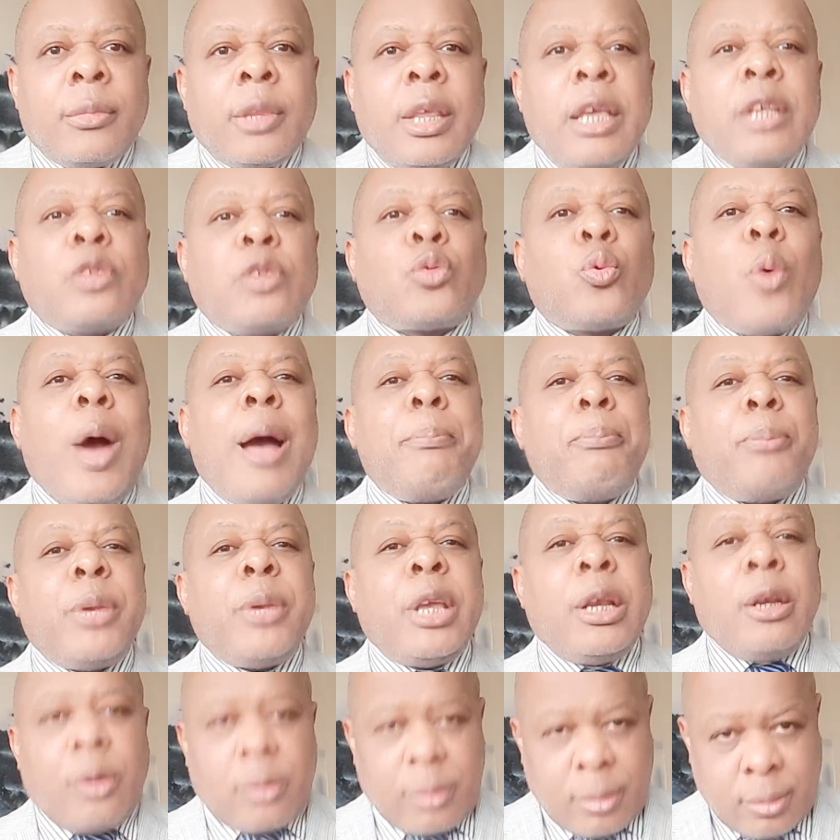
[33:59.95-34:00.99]
is 1
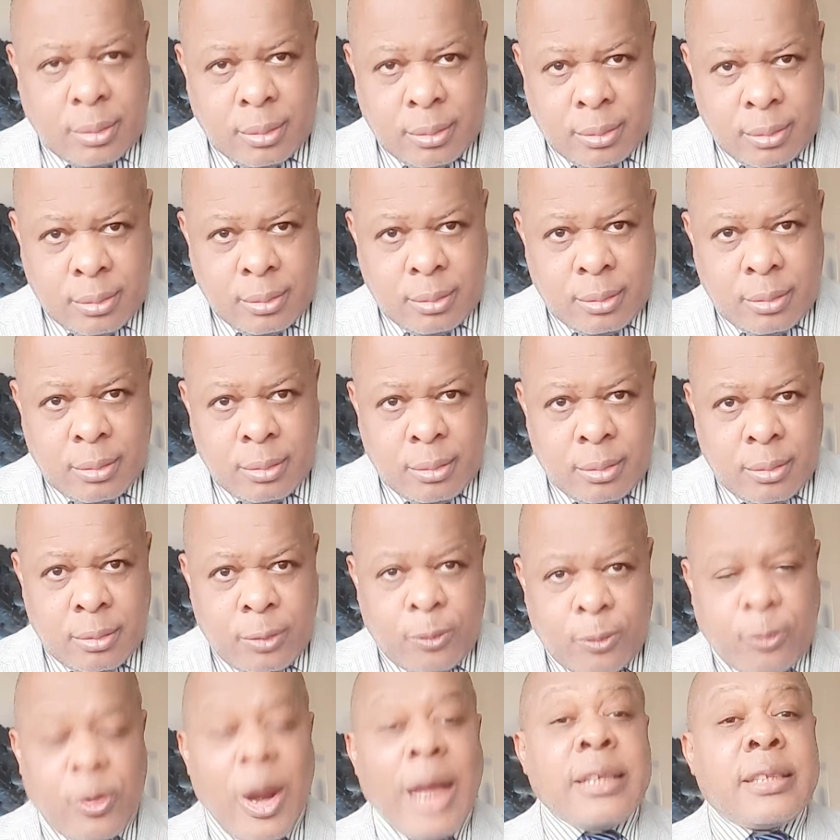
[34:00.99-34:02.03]
billion
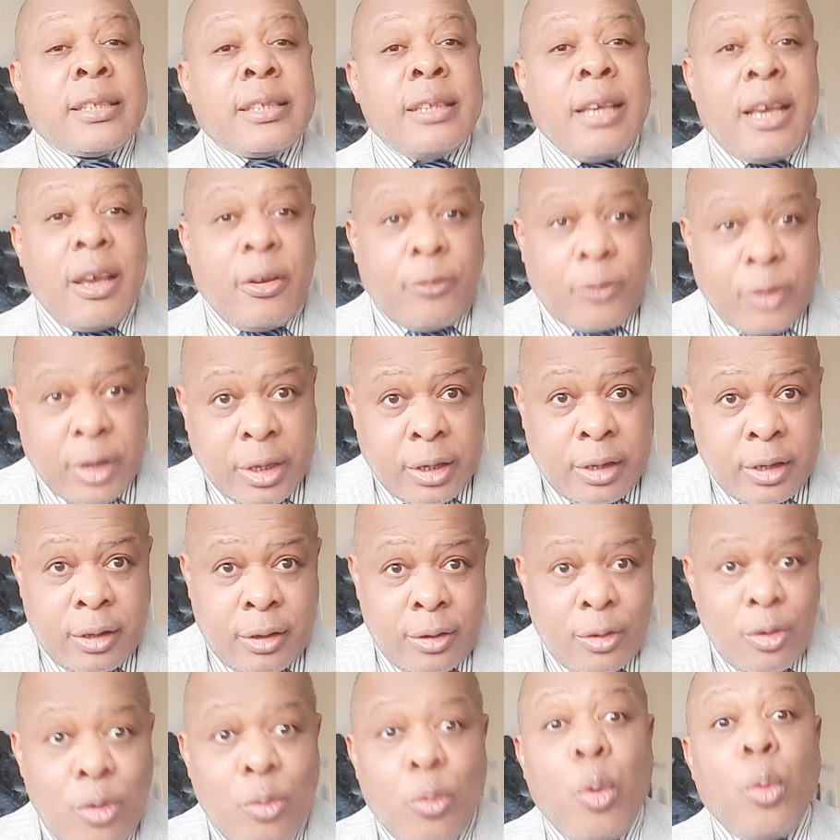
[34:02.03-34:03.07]
francs CFA,
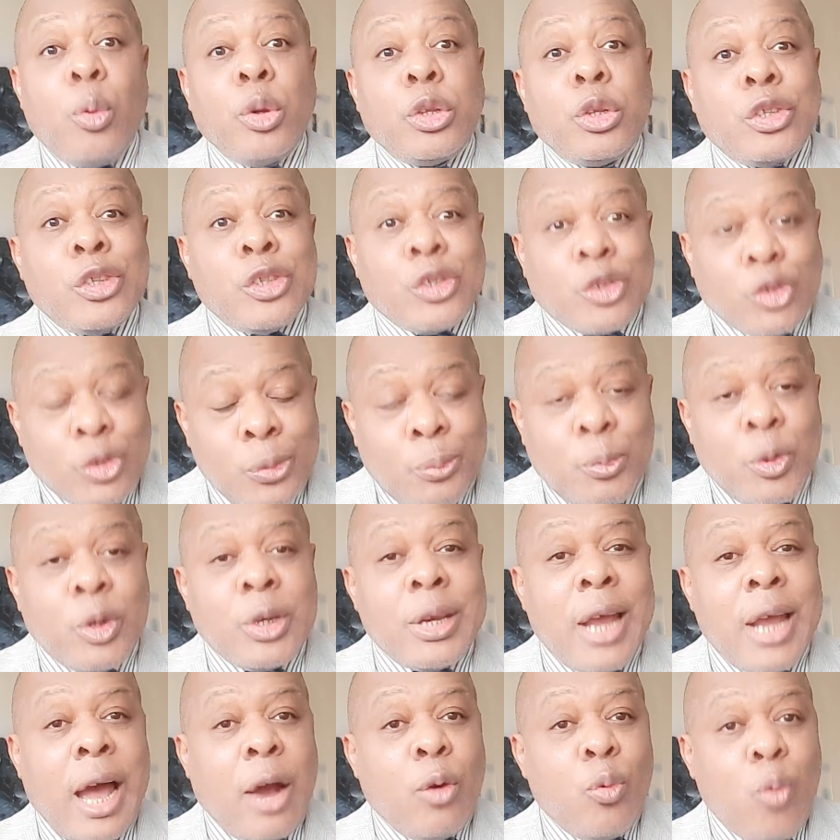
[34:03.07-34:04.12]
we will
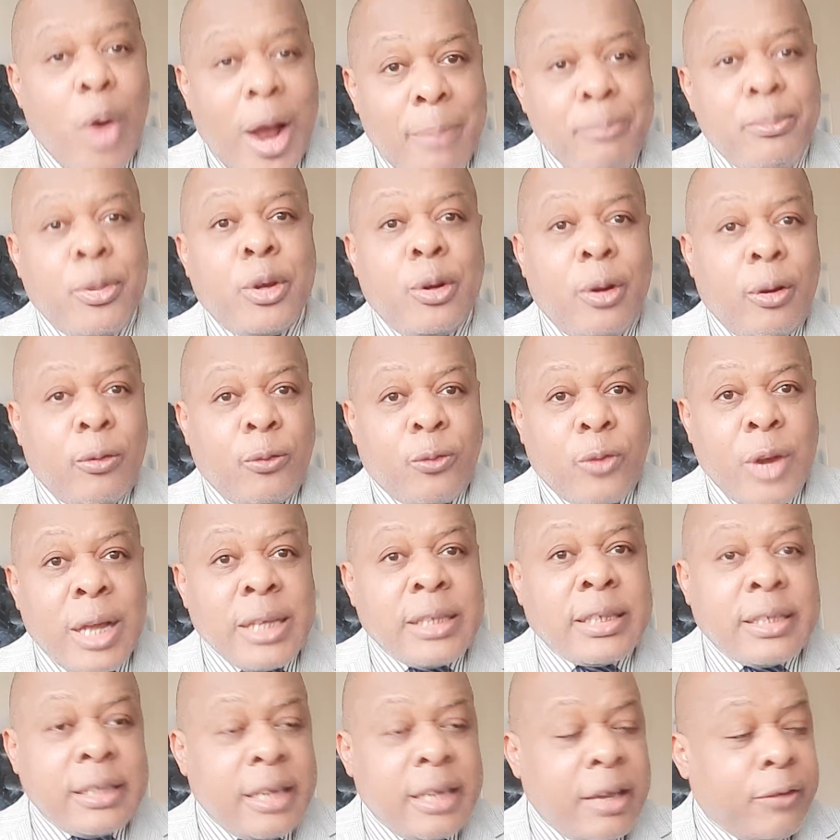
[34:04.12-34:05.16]
distribute that 1 billion
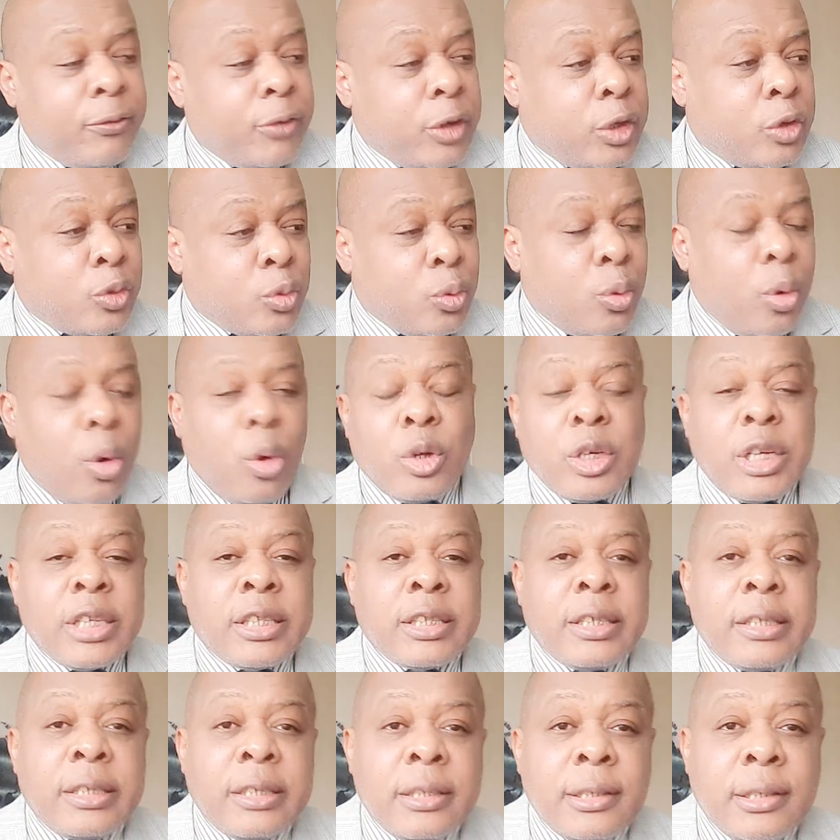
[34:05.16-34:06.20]
francs CFA to all the
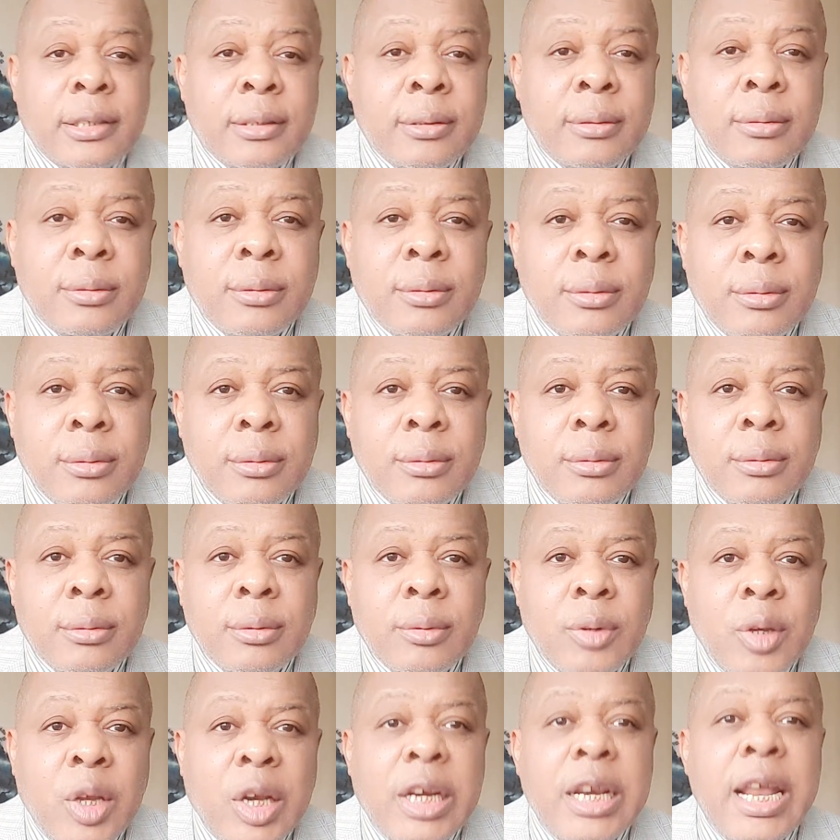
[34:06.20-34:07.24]
citizens.
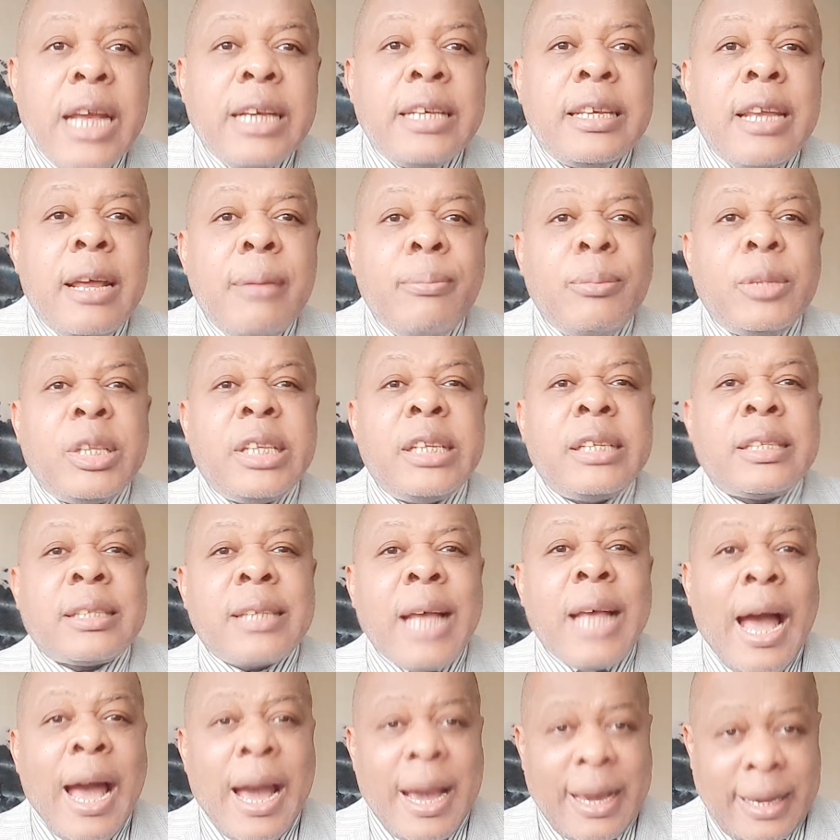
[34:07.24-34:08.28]
Let them
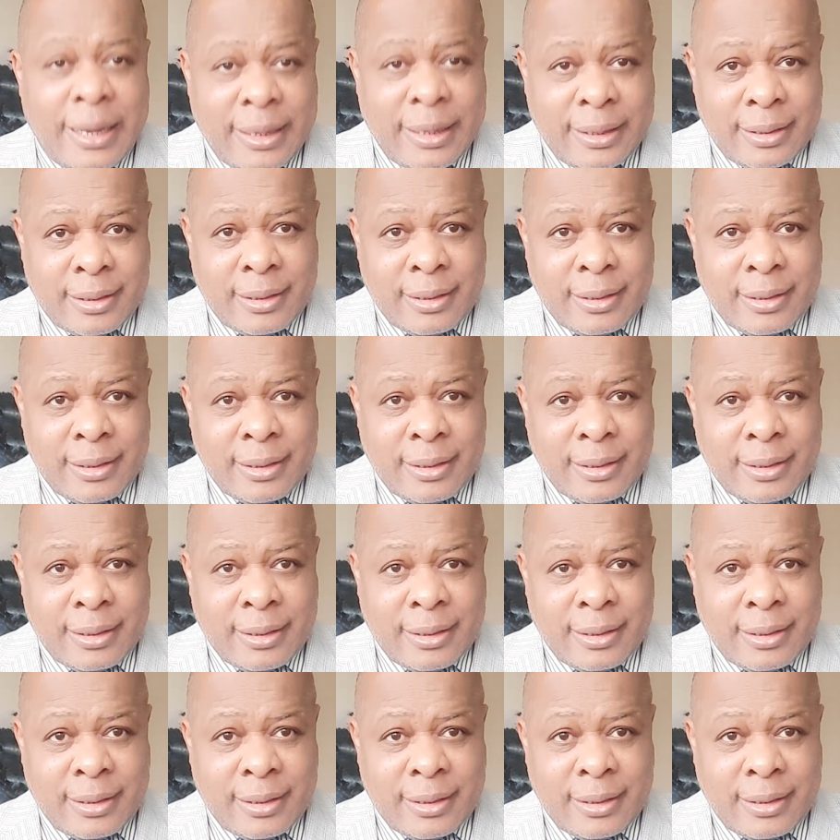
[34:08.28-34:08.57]
decide.